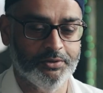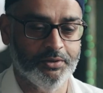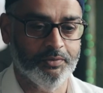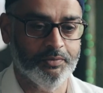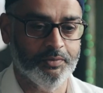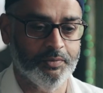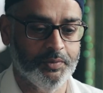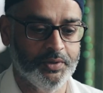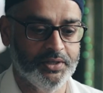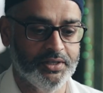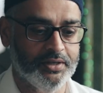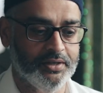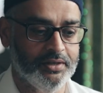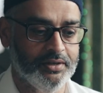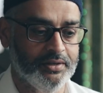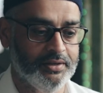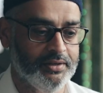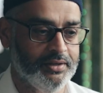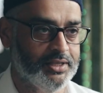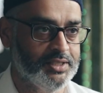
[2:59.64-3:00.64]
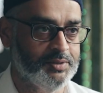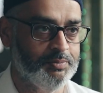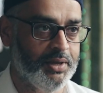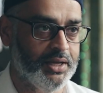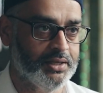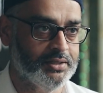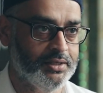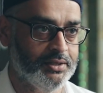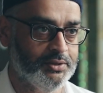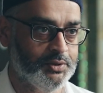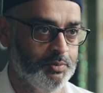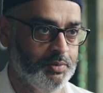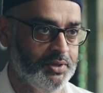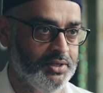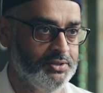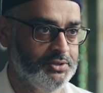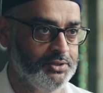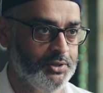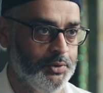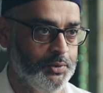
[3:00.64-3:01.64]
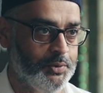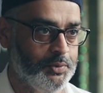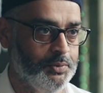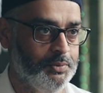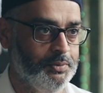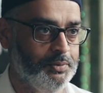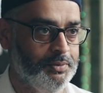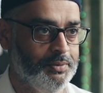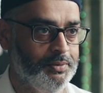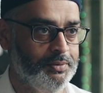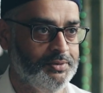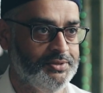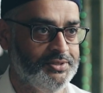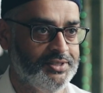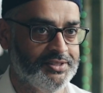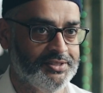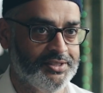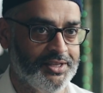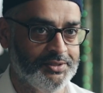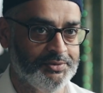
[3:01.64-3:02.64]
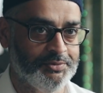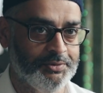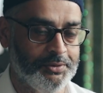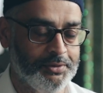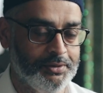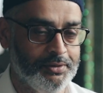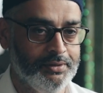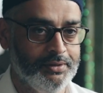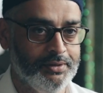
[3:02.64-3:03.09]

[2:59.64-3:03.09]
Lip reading: off, we didn't expect it to be so successful.